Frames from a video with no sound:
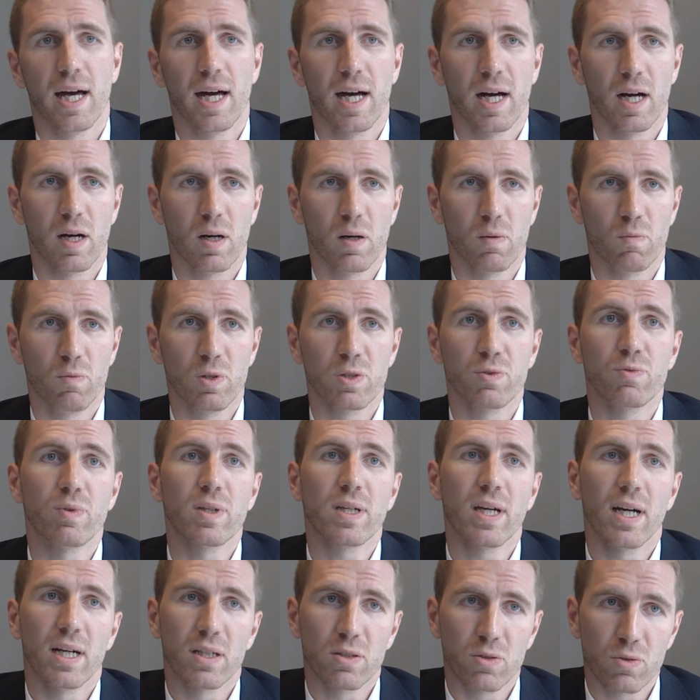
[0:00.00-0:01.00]
with
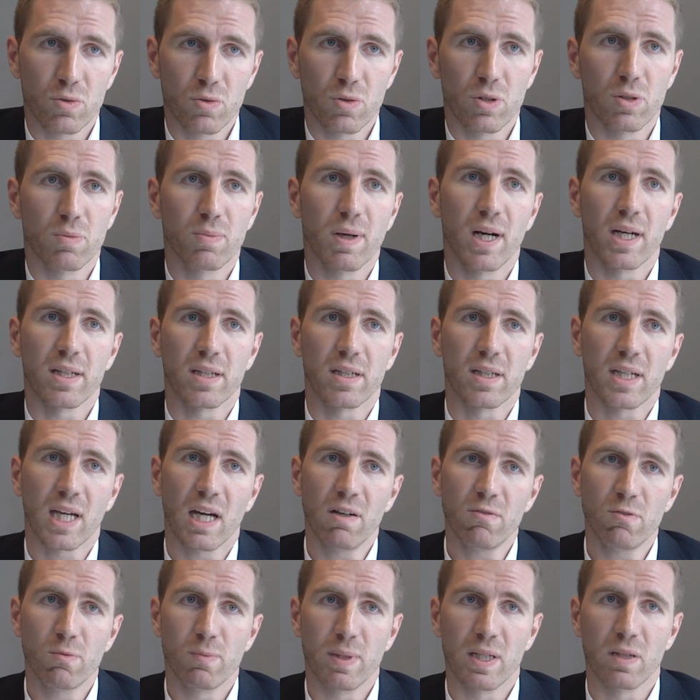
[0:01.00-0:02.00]
regard to the partner
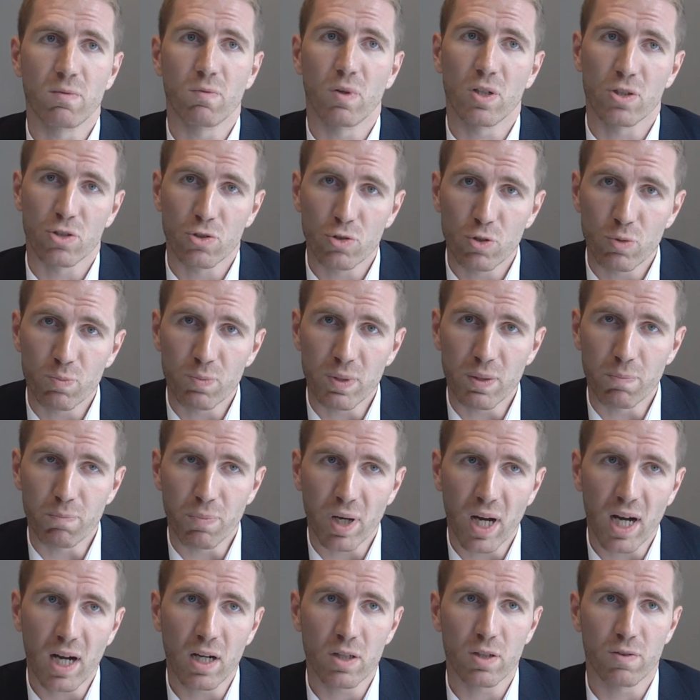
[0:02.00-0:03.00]
government? What should be
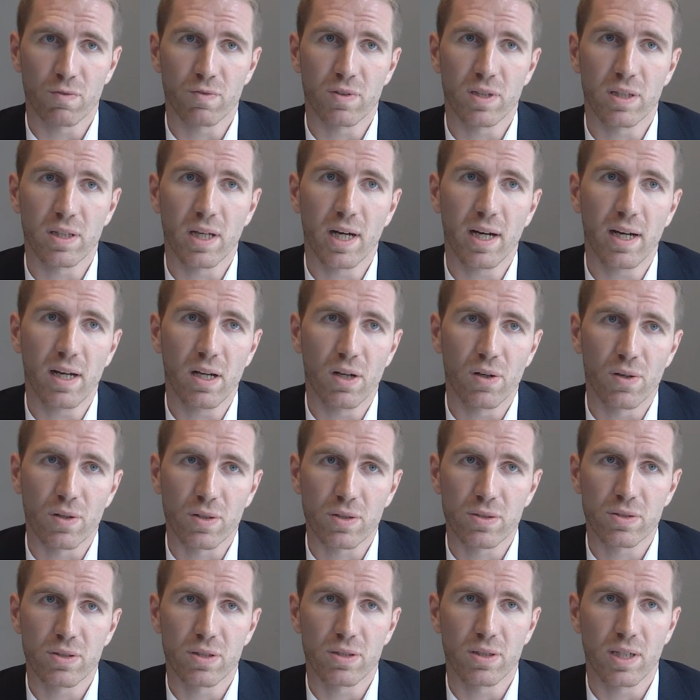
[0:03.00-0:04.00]
part of the
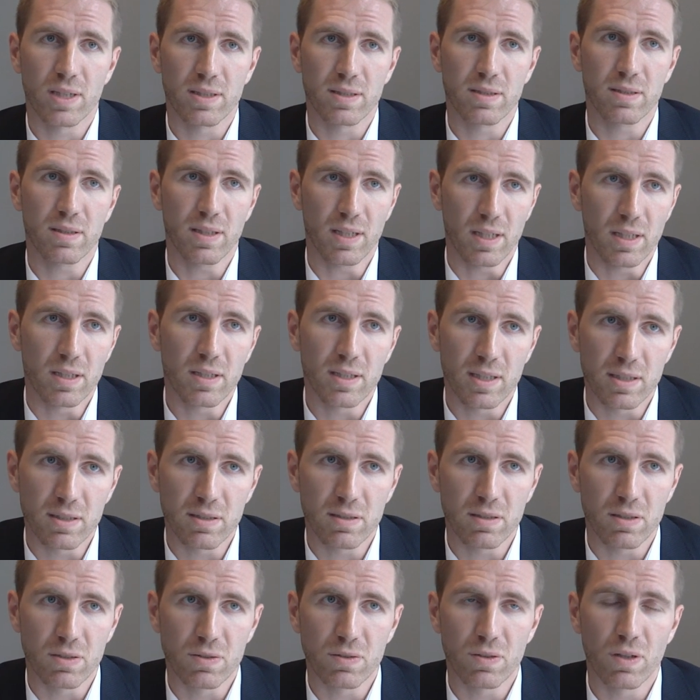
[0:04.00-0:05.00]
dialogue? So that's the
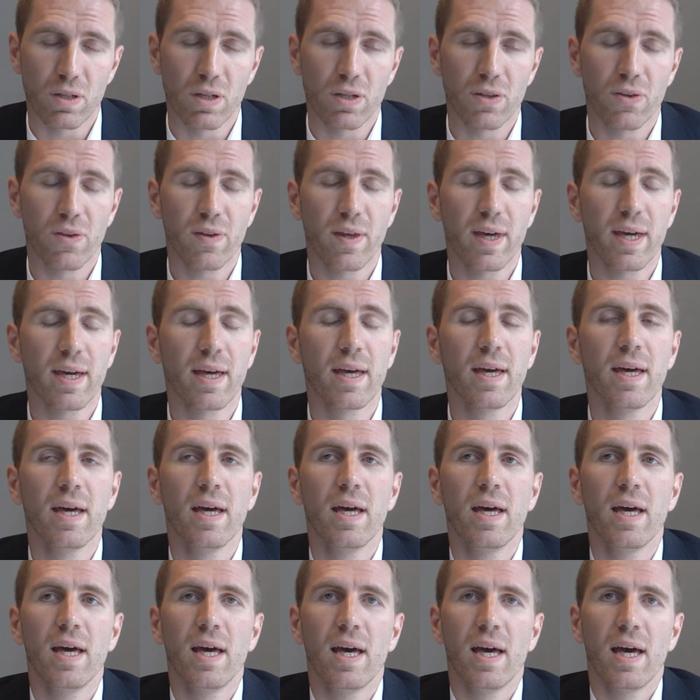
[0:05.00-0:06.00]
third thing.
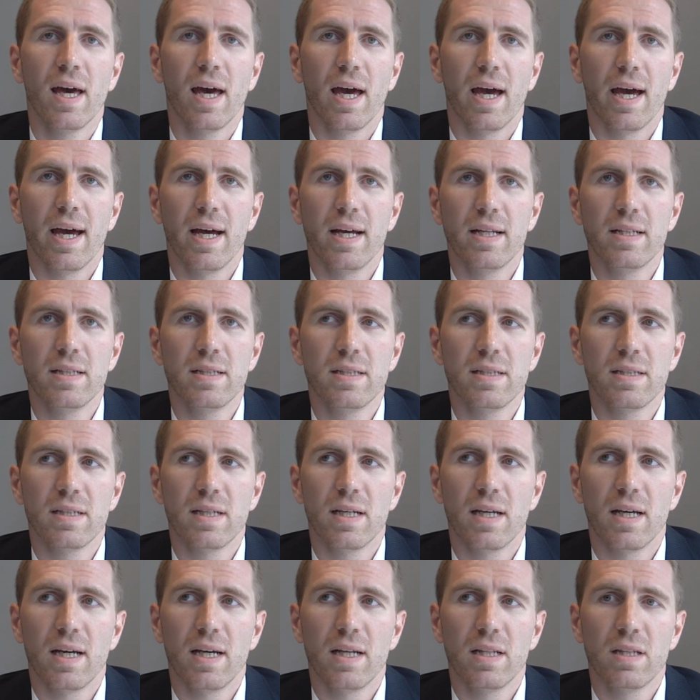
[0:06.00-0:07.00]
And
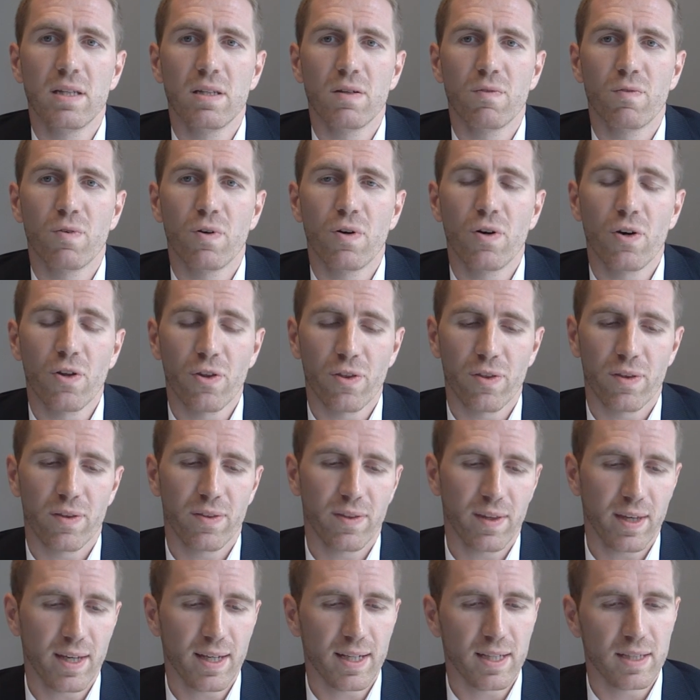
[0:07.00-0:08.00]
the fourth
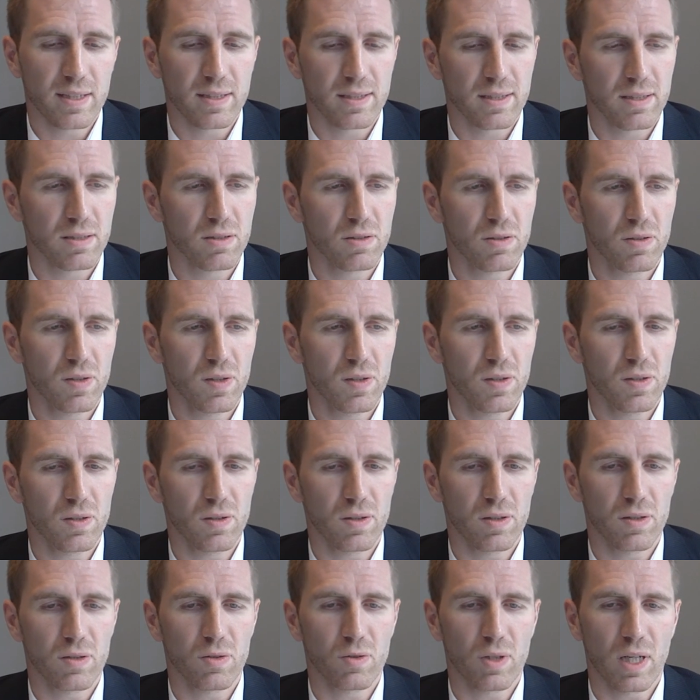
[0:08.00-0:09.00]
thing is
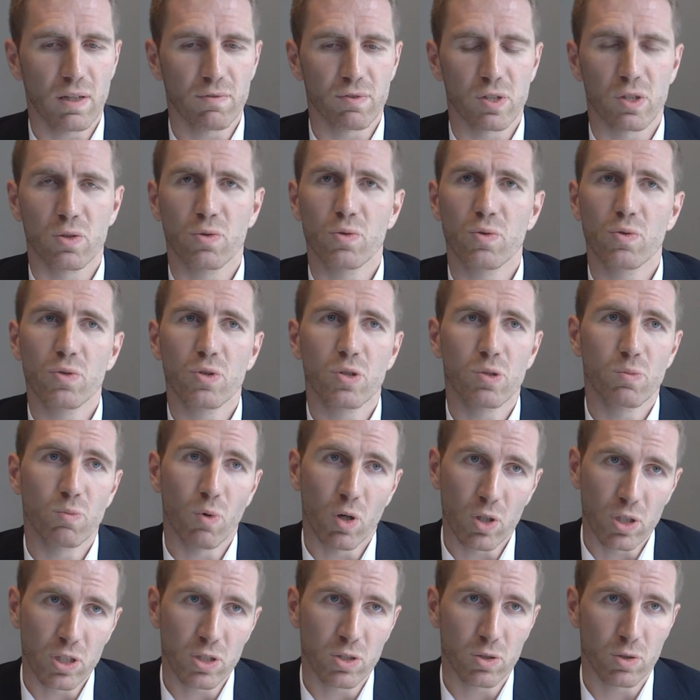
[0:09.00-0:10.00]
to have a tool to
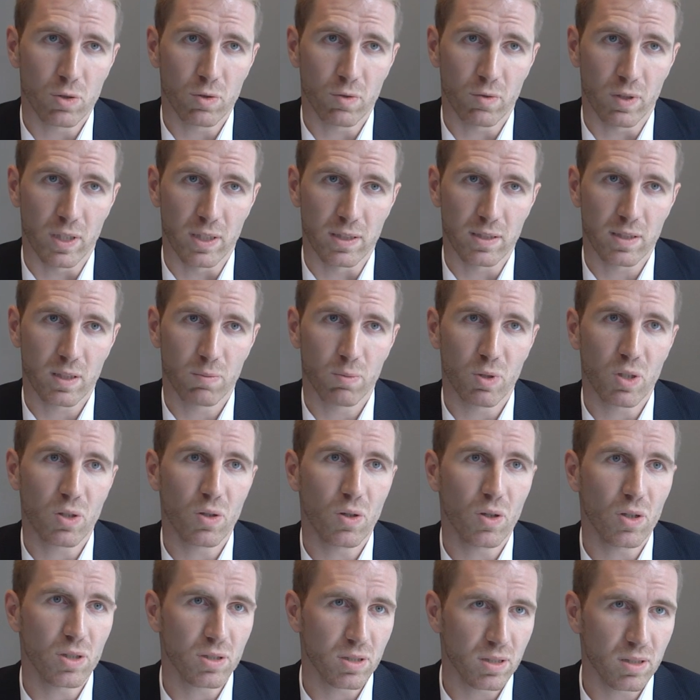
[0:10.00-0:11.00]
monitor risk,
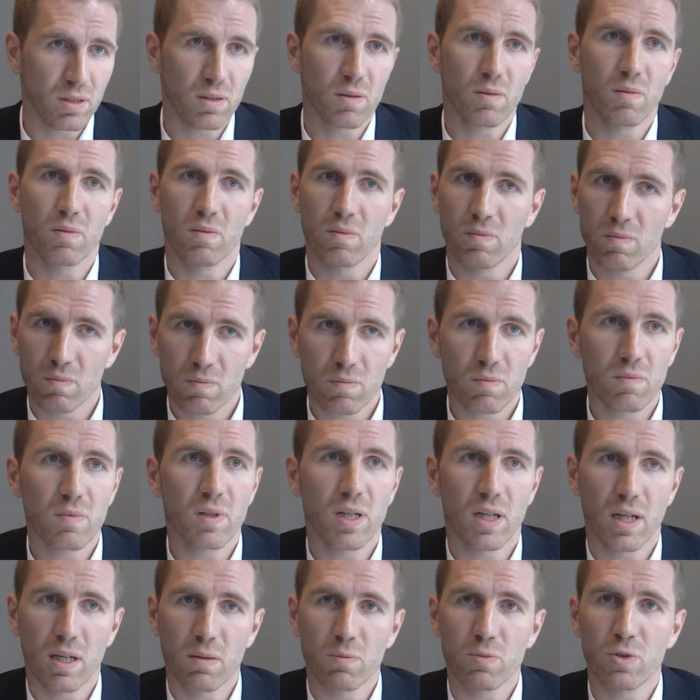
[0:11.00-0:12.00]
because
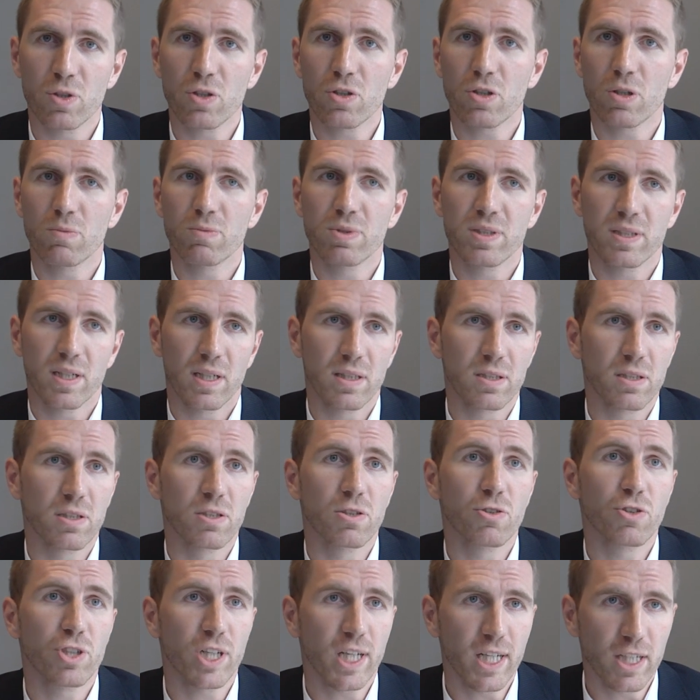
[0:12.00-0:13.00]

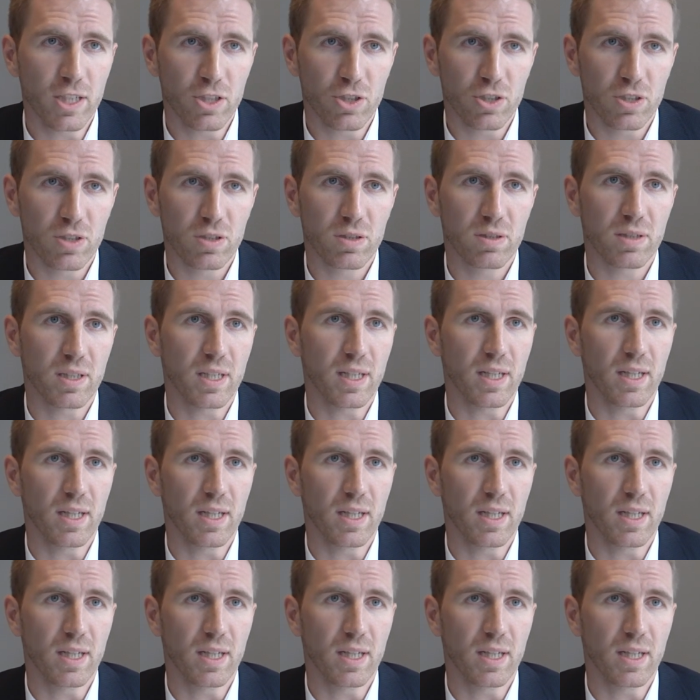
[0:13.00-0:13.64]
circumstances changes,